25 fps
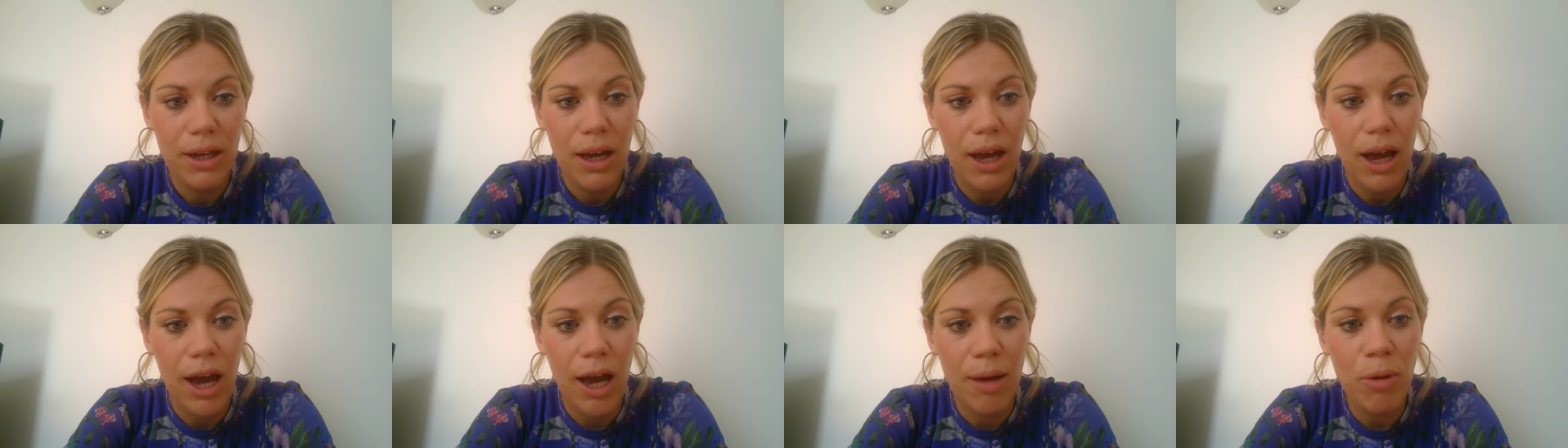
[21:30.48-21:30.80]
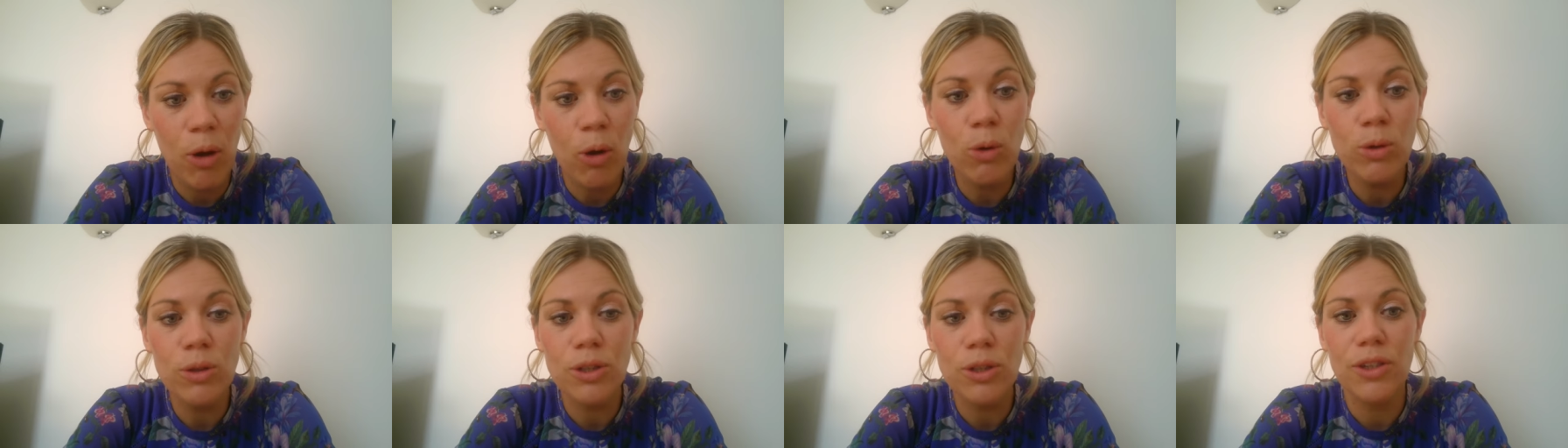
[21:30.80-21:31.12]
Mm-hmm.
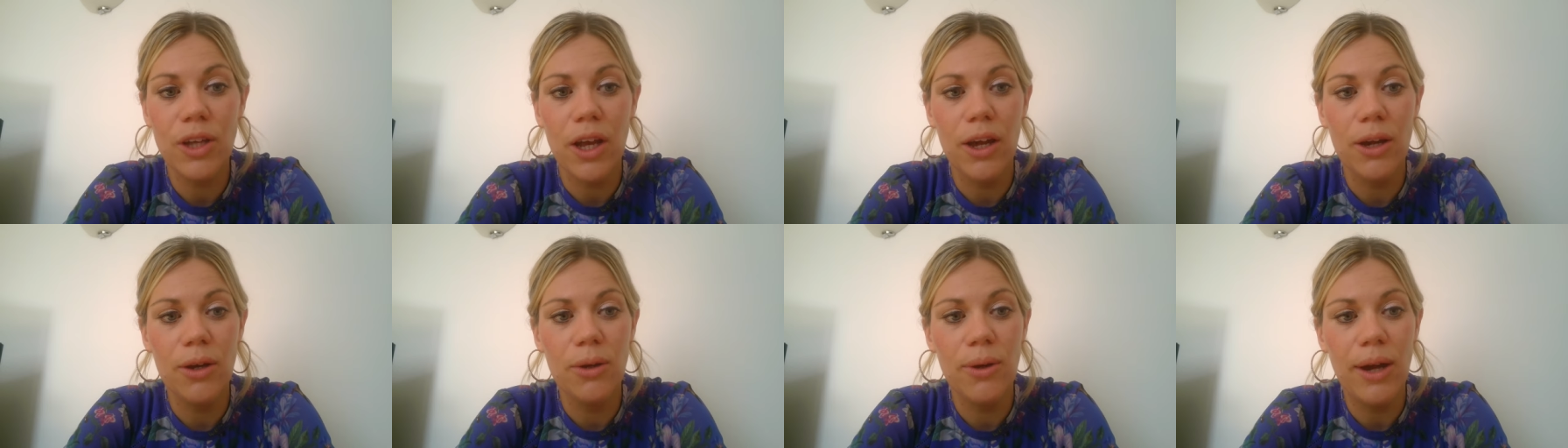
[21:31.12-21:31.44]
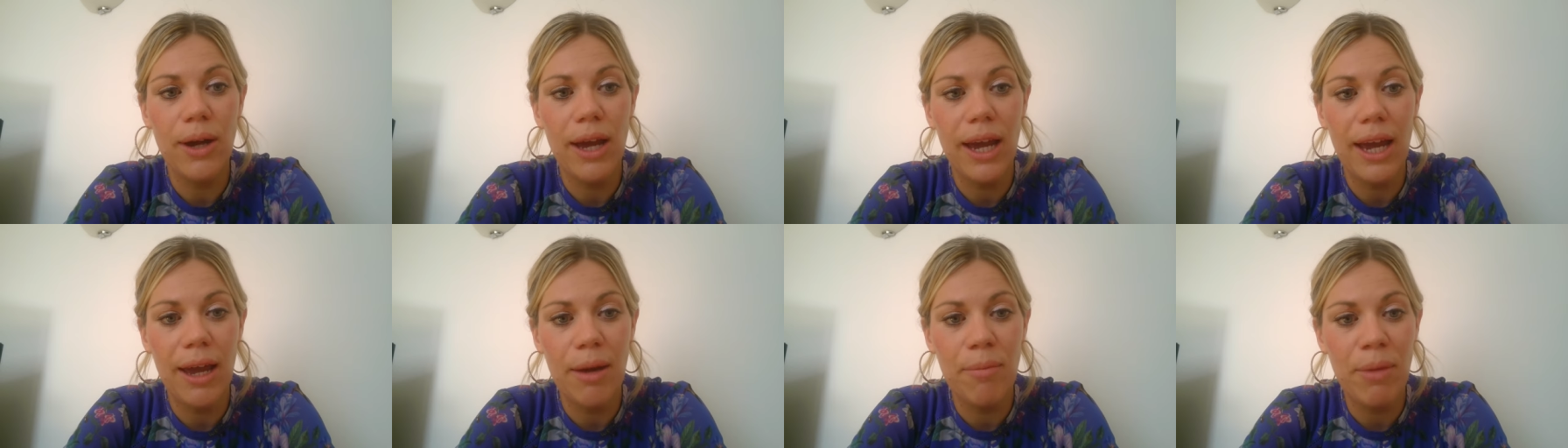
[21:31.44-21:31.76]
Um, also,
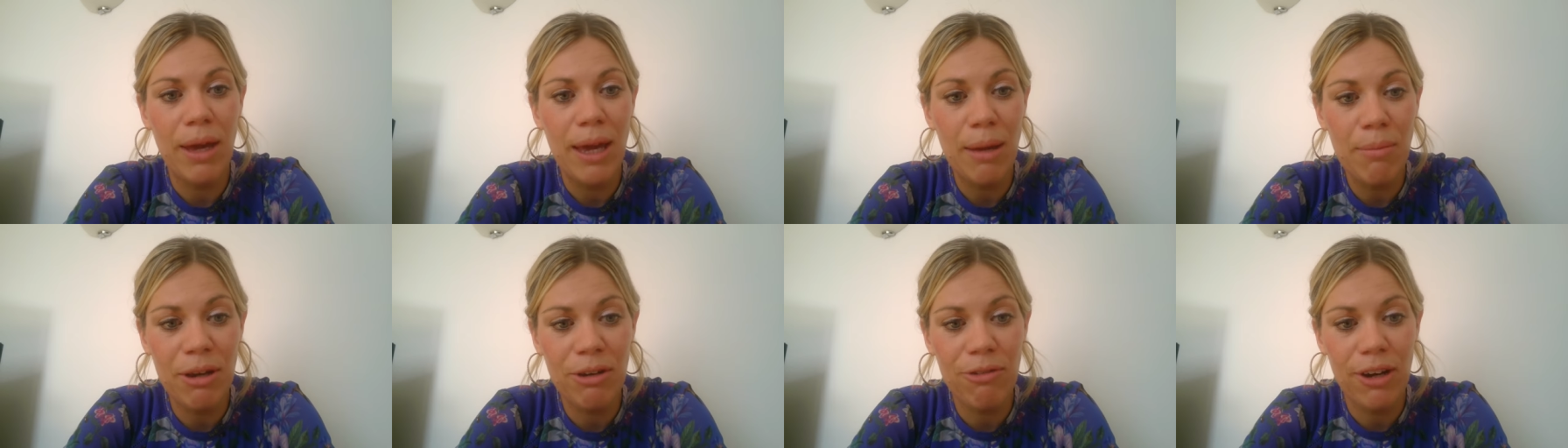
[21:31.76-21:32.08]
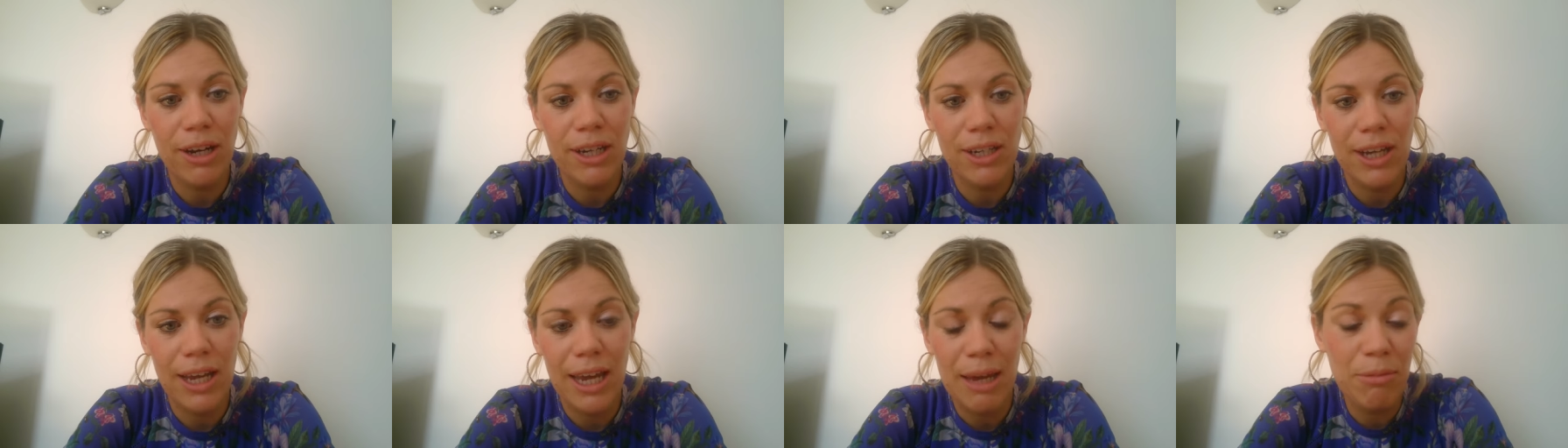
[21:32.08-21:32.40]
um,
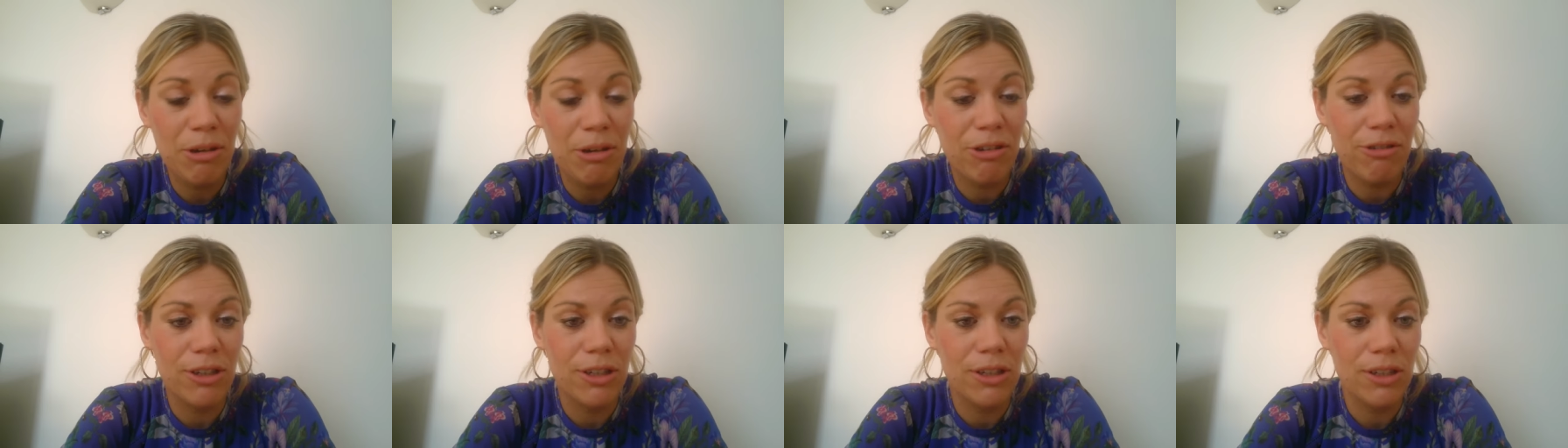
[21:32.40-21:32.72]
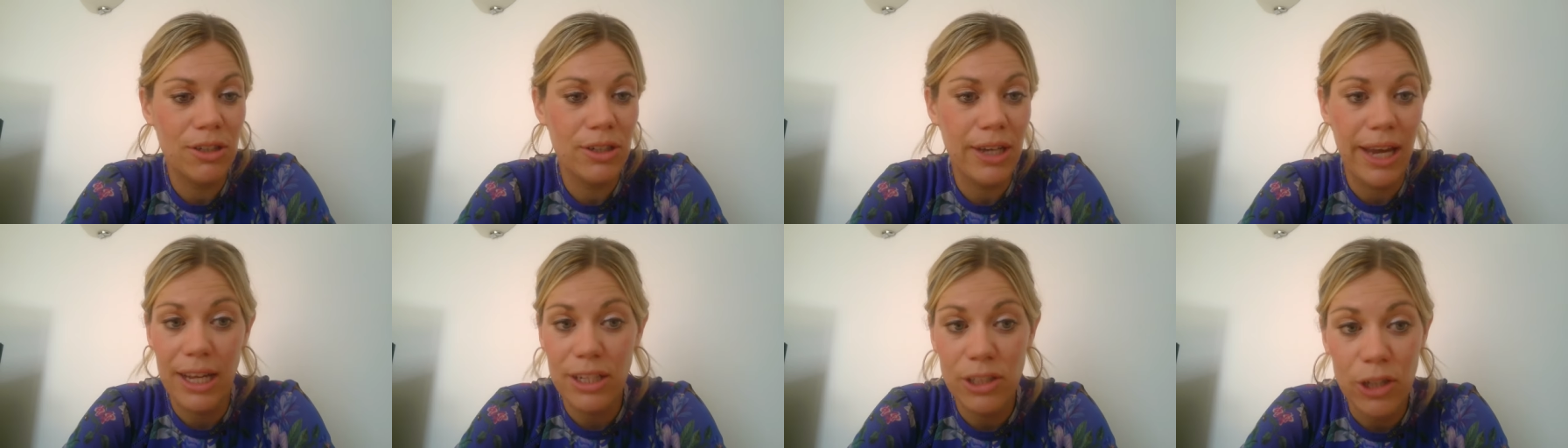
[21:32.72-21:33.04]
immigrate,
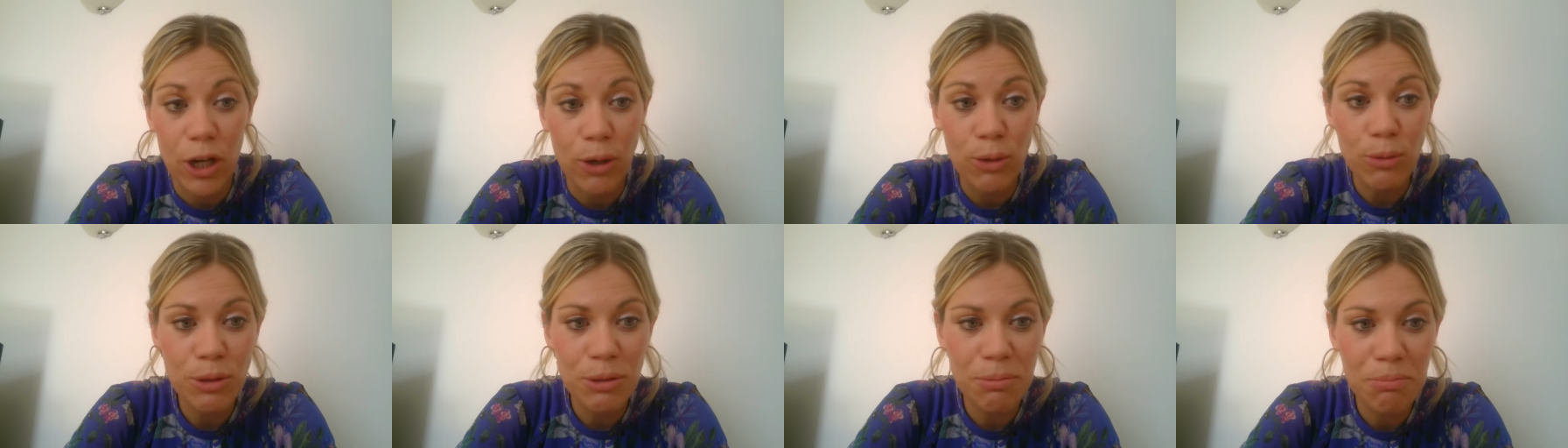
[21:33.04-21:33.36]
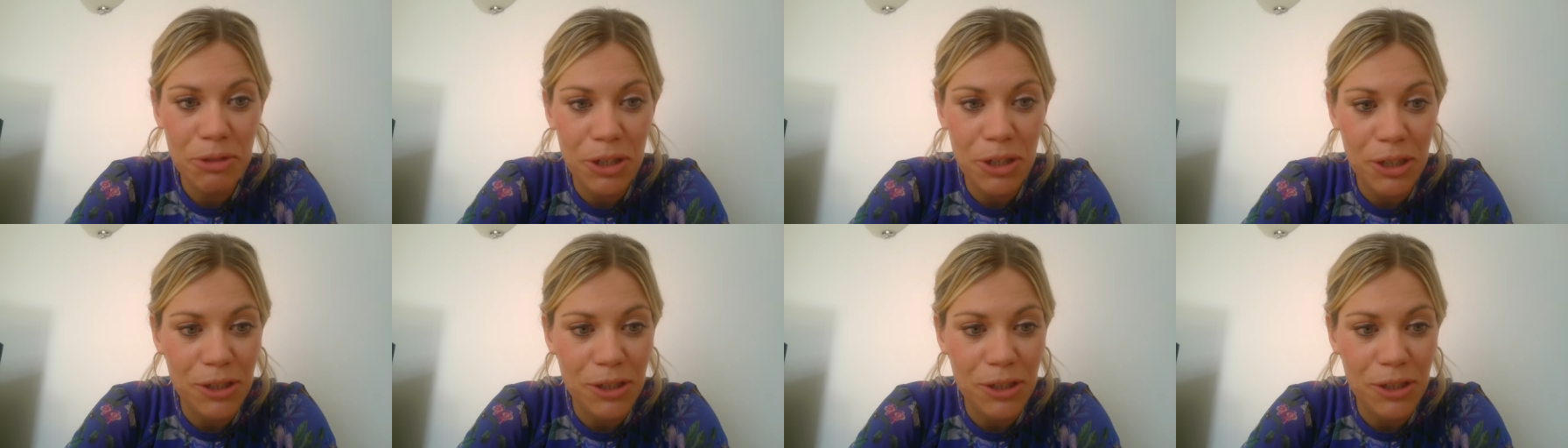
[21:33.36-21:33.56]
immigrants get old,